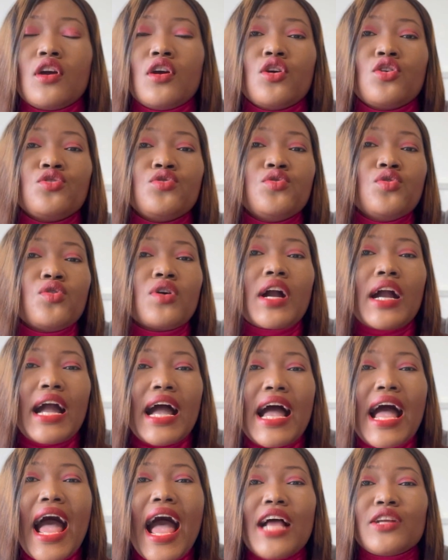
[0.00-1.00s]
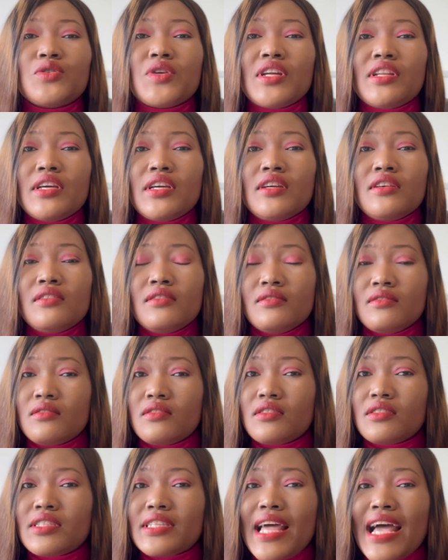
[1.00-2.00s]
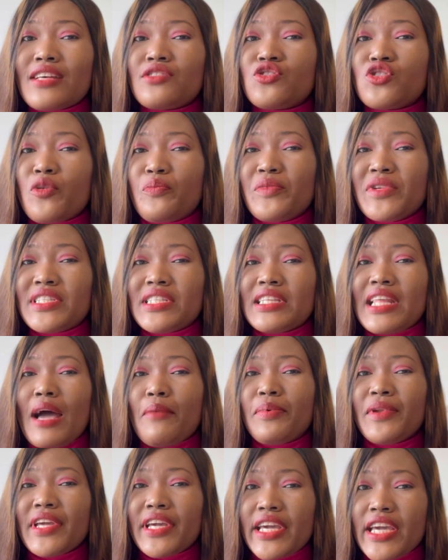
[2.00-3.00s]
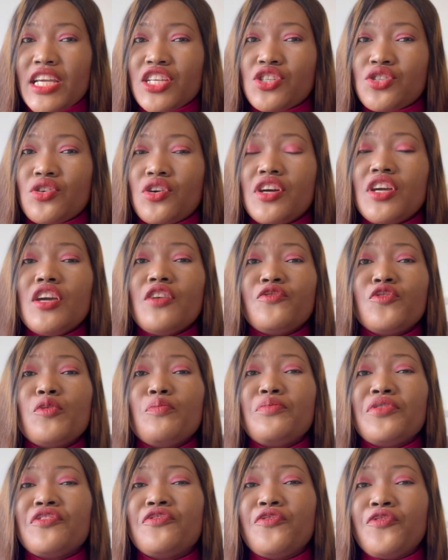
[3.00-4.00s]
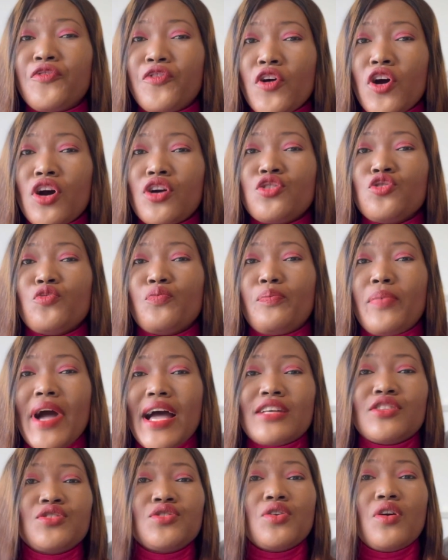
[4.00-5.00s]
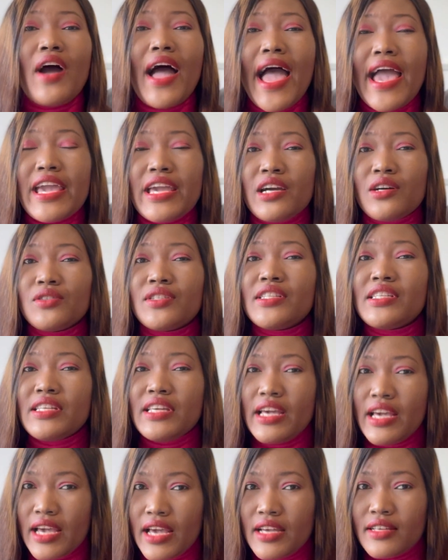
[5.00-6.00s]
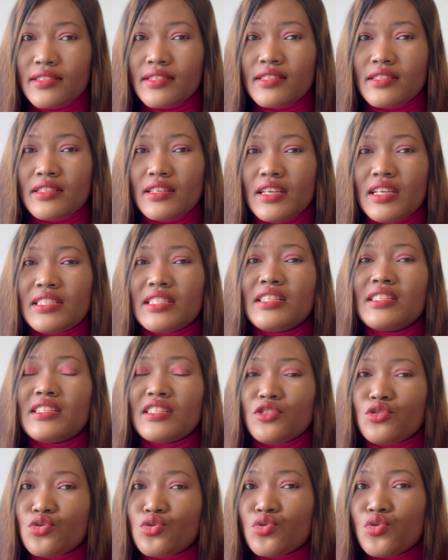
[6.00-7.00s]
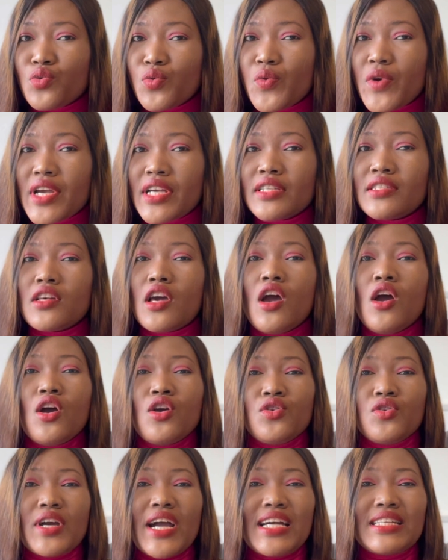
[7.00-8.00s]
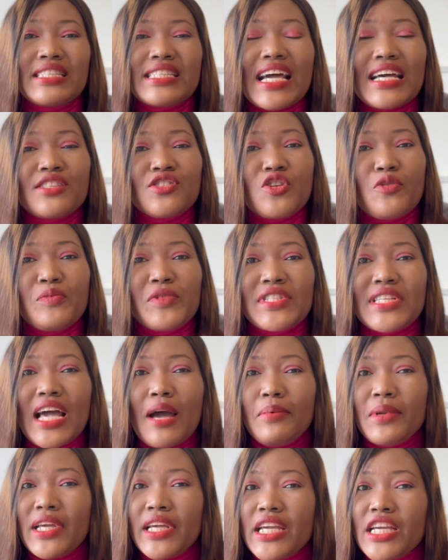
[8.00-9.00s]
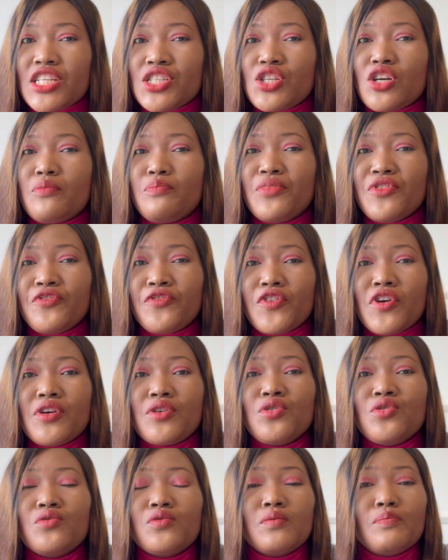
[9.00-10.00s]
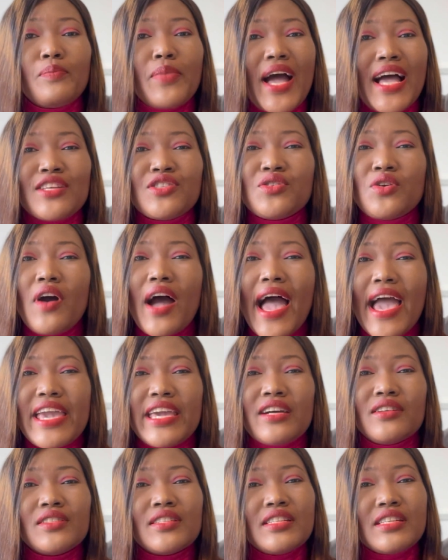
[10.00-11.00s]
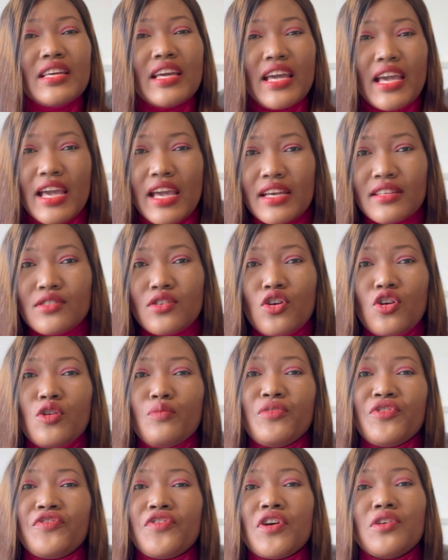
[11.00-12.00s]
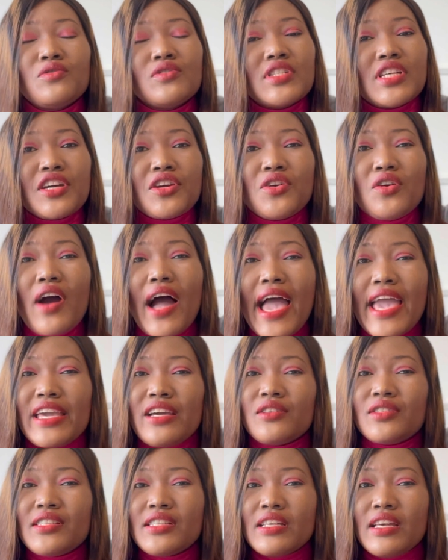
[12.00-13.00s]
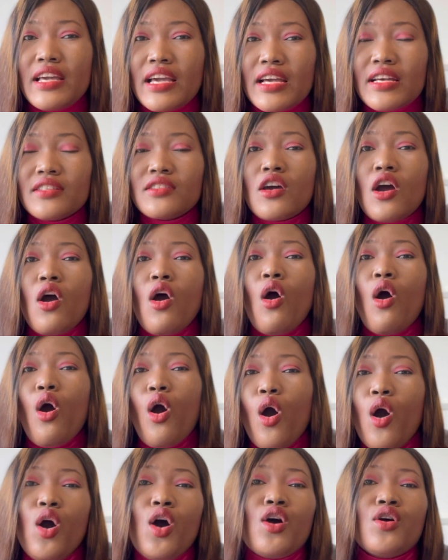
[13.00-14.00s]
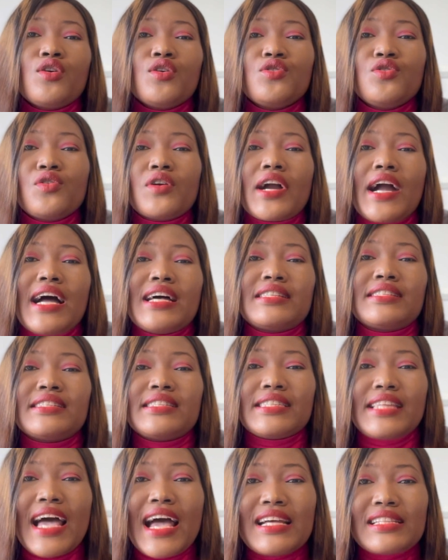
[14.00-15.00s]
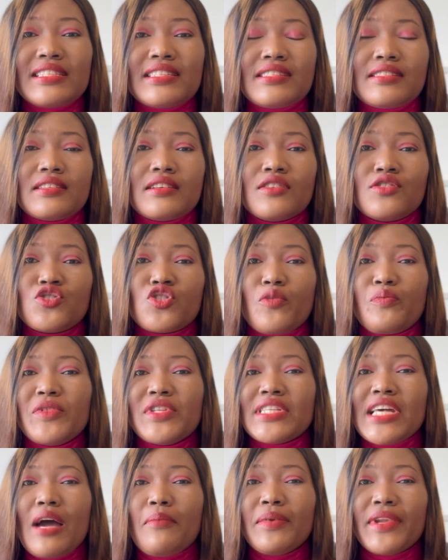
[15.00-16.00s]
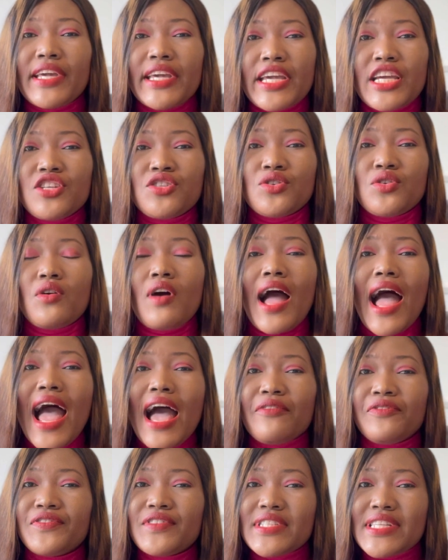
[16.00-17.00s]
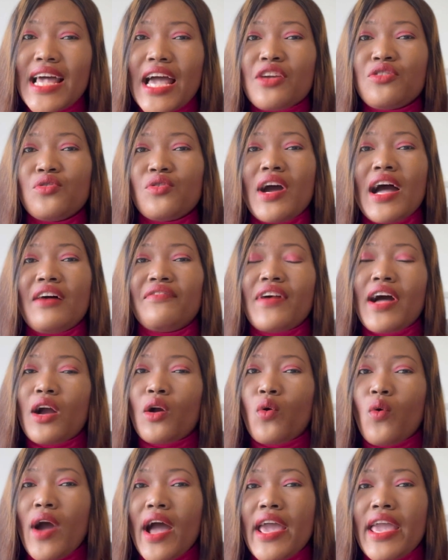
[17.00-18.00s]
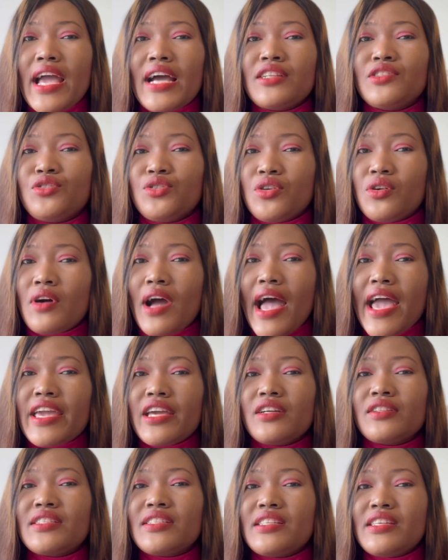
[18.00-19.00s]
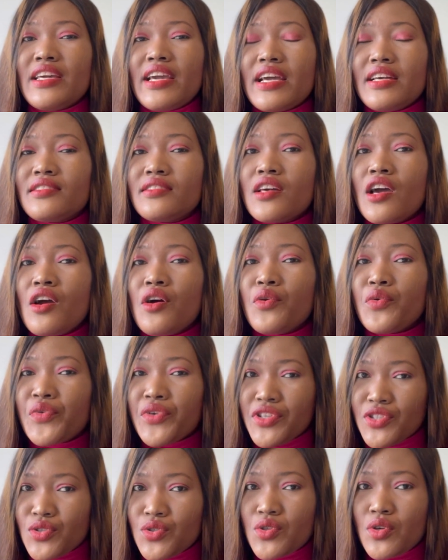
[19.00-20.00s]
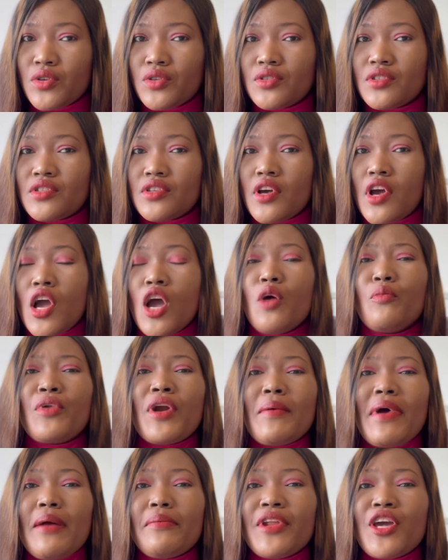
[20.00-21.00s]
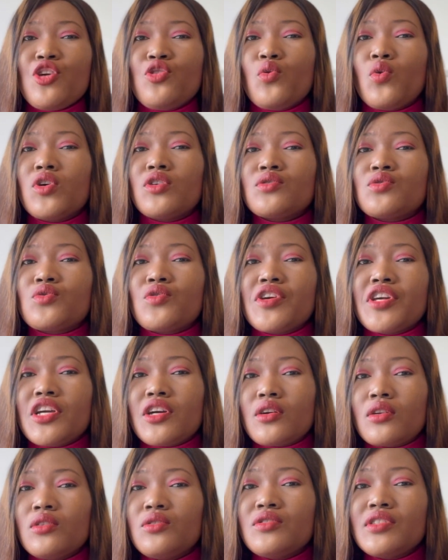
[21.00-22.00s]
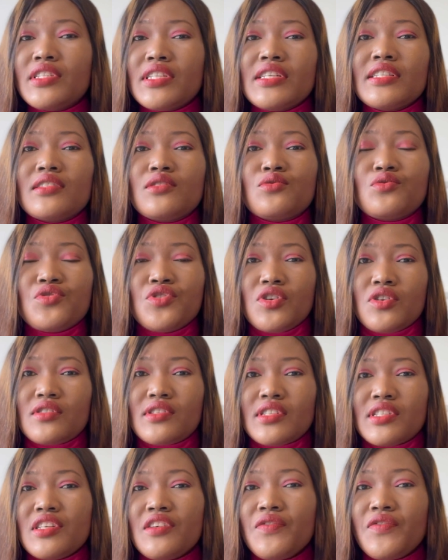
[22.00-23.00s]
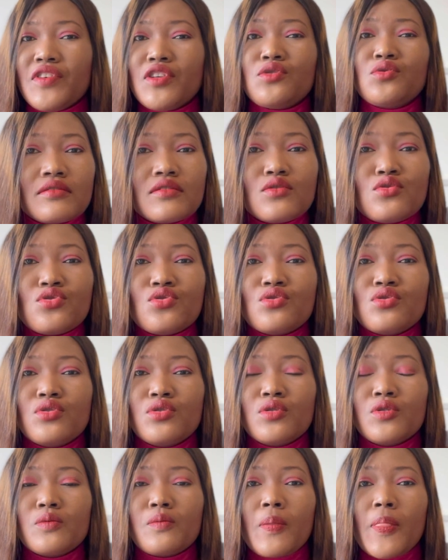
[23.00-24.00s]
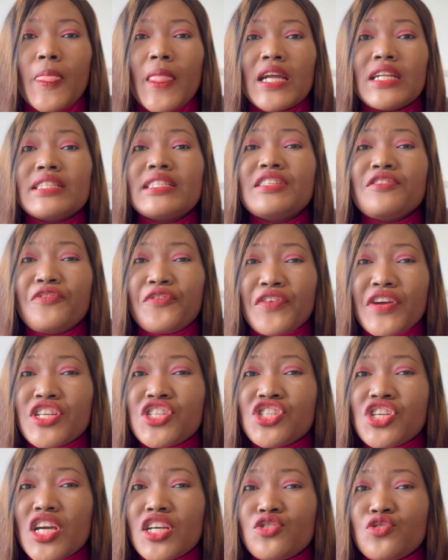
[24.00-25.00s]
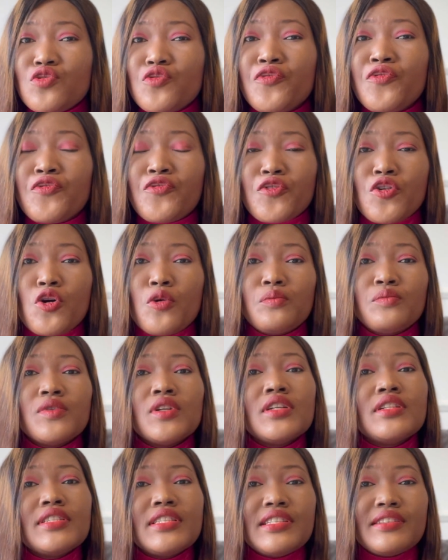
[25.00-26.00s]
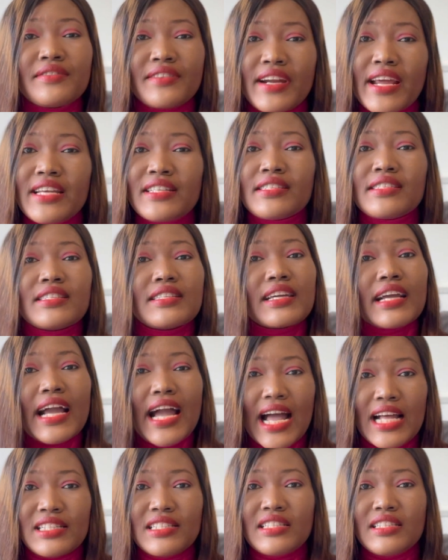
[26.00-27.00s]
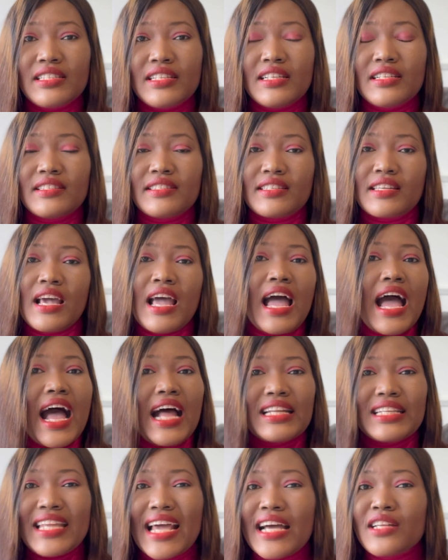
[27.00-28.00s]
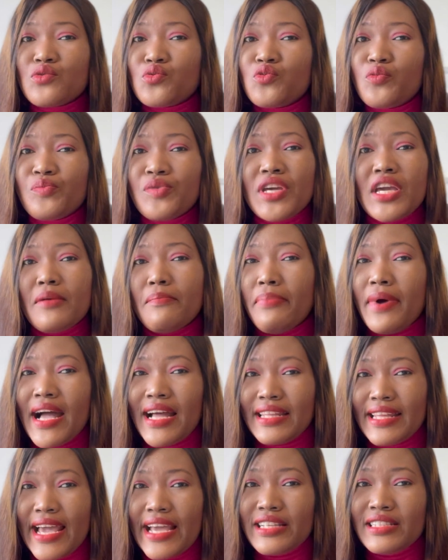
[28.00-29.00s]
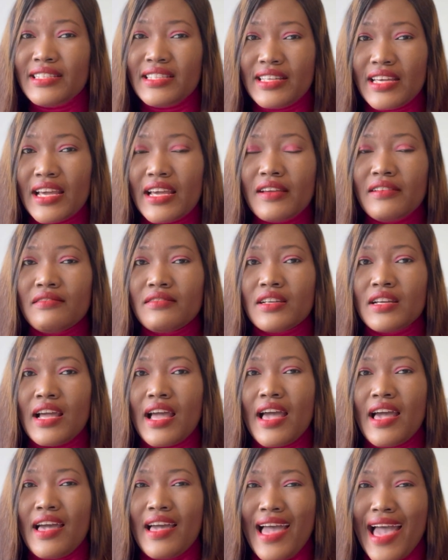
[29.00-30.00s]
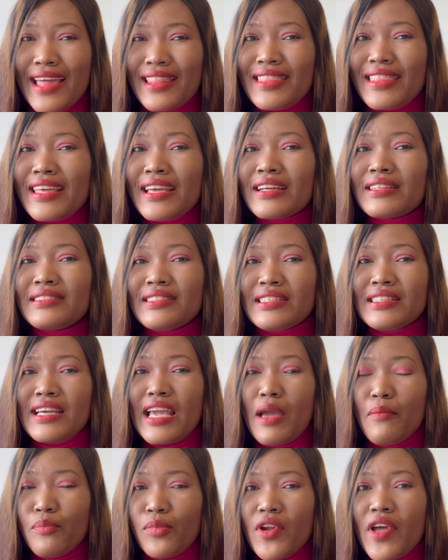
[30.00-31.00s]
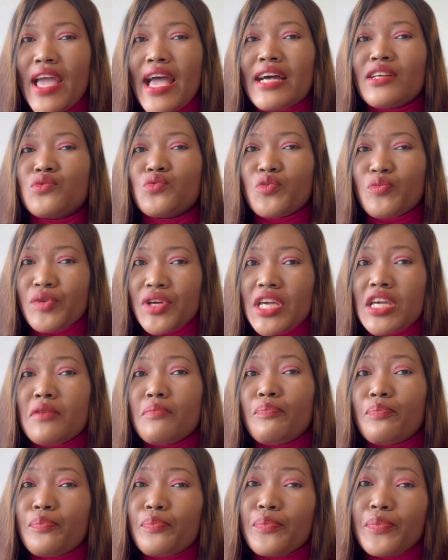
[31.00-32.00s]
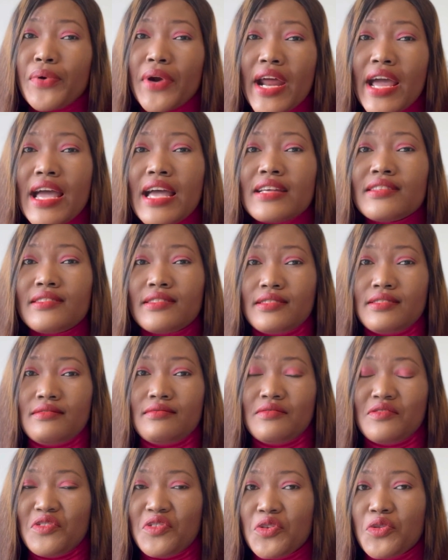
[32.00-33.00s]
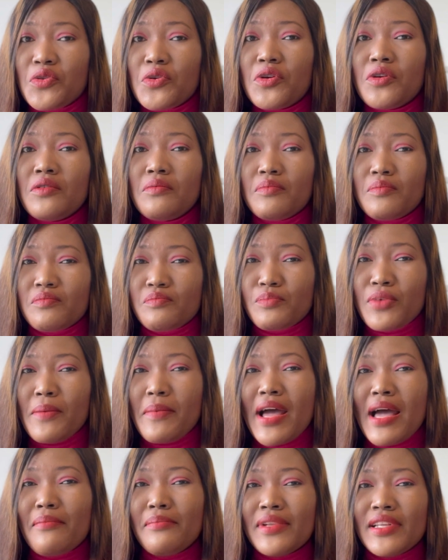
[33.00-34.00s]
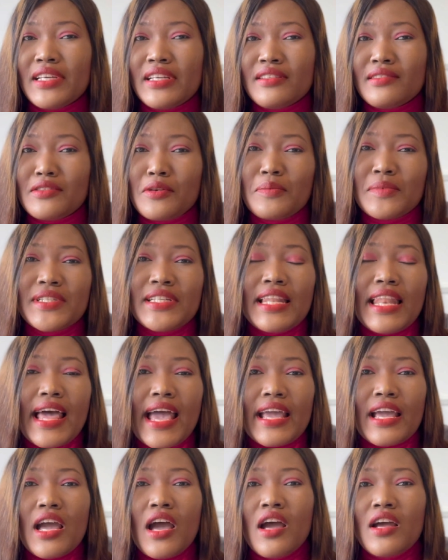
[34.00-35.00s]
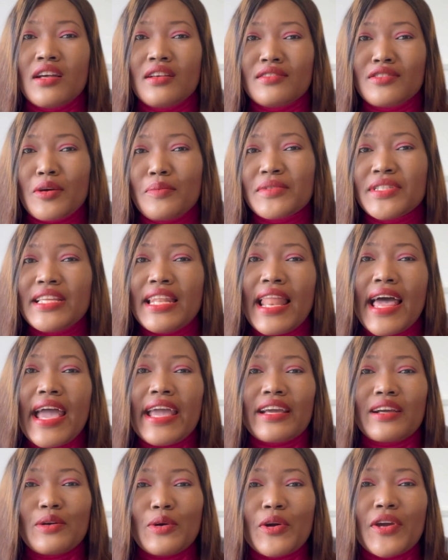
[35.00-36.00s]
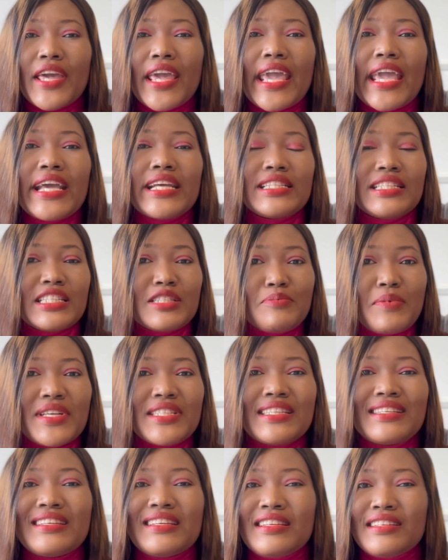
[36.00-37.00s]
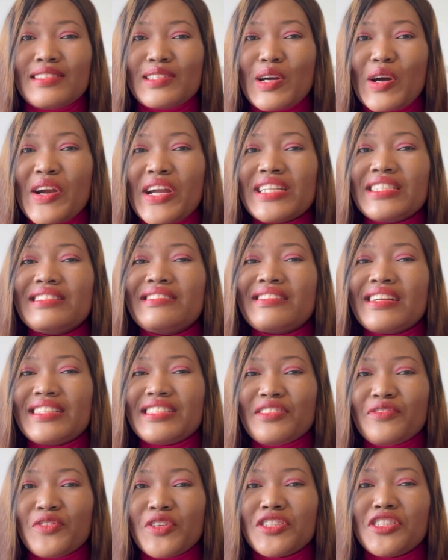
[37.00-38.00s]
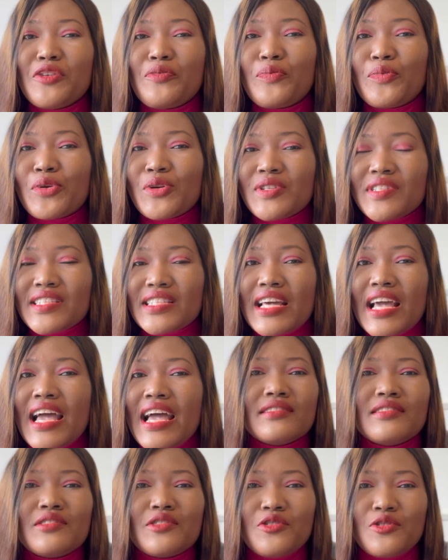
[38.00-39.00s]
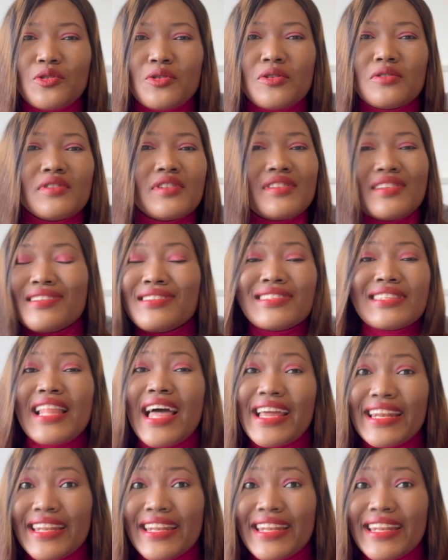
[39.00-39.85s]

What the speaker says: you can actually start submitting application even before you pass your IELTS. It is in 2 ways. You can start submitting application before you pass your IELTS or before you take your IELTS, or you can start submitting application after you have acquired your IELTS results. Probably you want to include this to your CV to differentiate you from the rest candidates, and that won't be a bad idea. I think the employers will be impressed, you know, probably something like, okay, this person is already ready for the process, you know, things like